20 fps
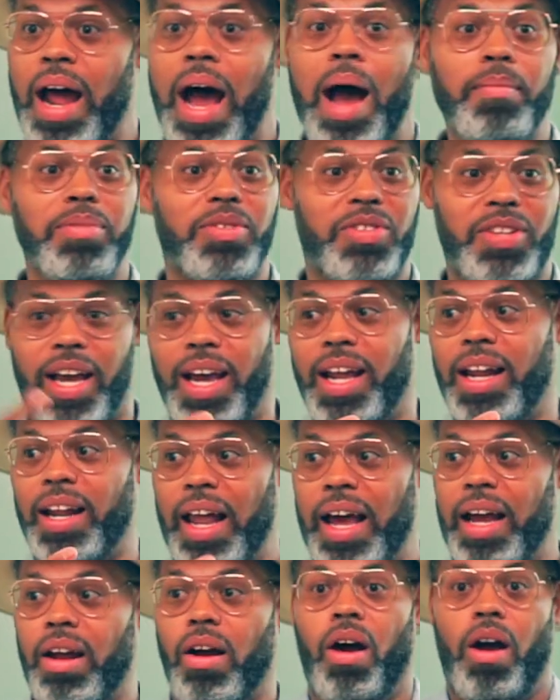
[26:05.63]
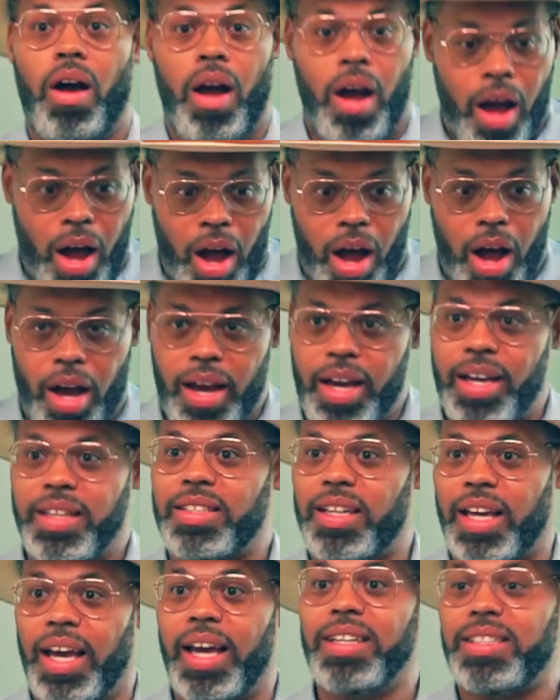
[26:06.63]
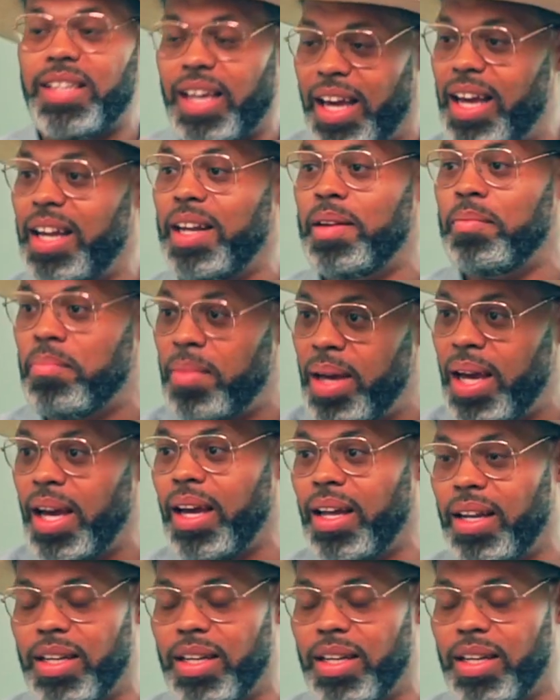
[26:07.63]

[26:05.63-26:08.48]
I'm saying it like, it's hitting me.